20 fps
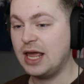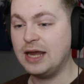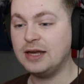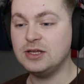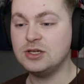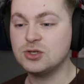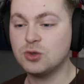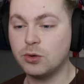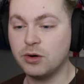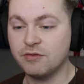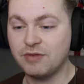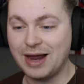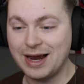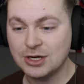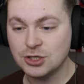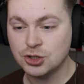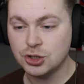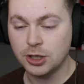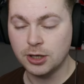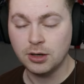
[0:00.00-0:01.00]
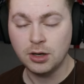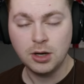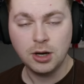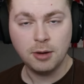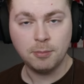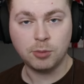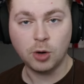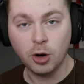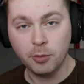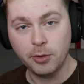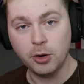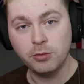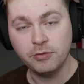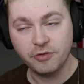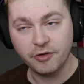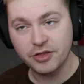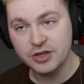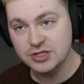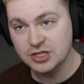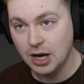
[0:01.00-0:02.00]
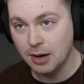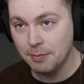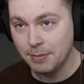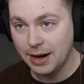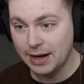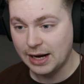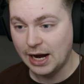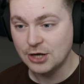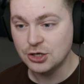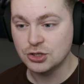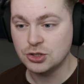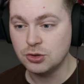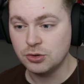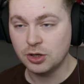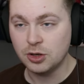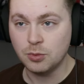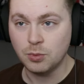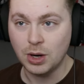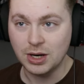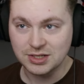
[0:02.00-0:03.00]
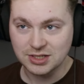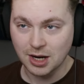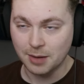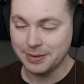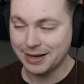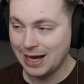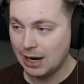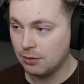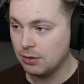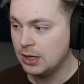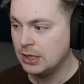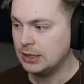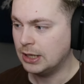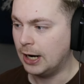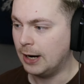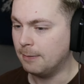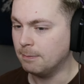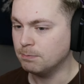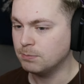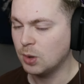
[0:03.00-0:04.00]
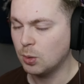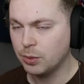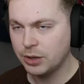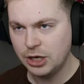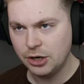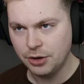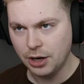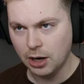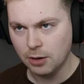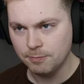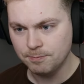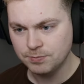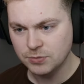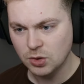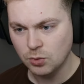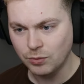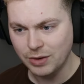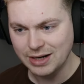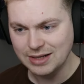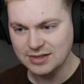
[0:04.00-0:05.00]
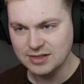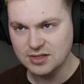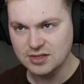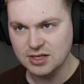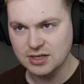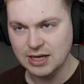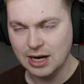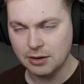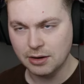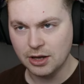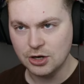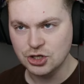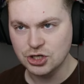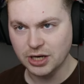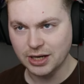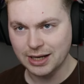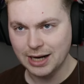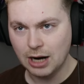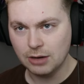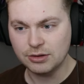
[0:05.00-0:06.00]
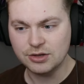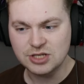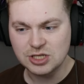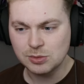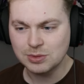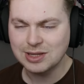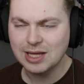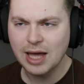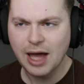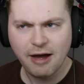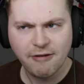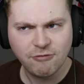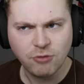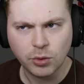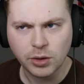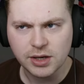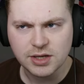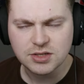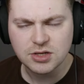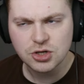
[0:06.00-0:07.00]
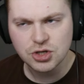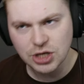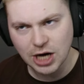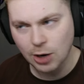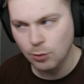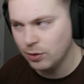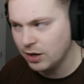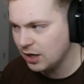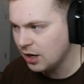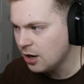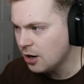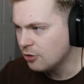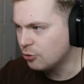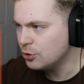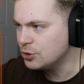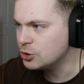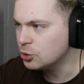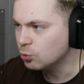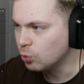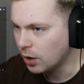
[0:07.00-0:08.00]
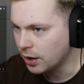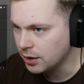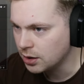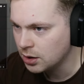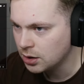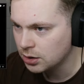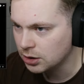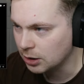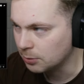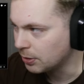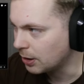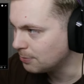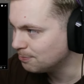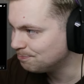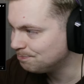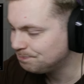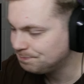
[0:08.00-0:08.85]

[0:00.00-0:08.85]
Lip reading: any sort of extra promo for this comeback. I just knew that it was coming out, but we're here now, ready to sit down and check it out. Let's see what they have for us, shall we? 3, 2, 1, click play.